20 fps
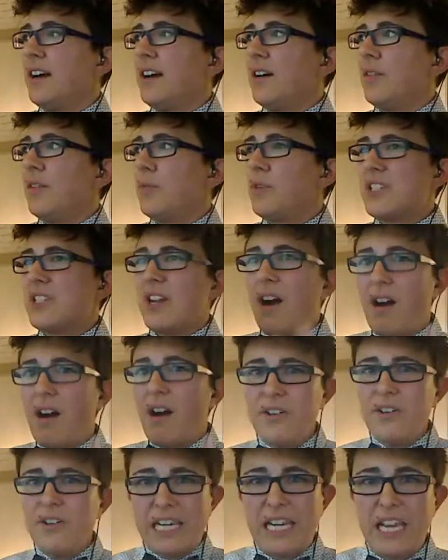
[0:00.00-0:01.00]
was
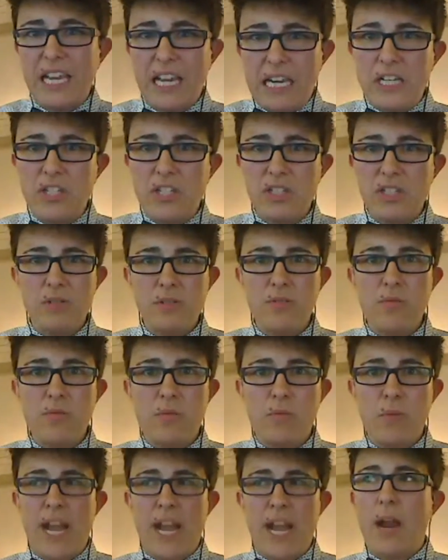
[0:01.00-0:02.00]
hard to get into
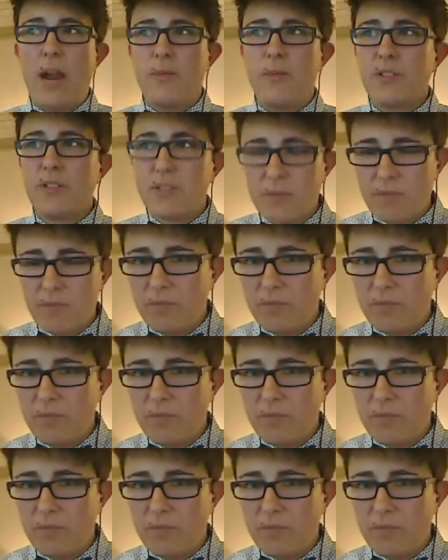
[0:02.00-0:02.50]
when I was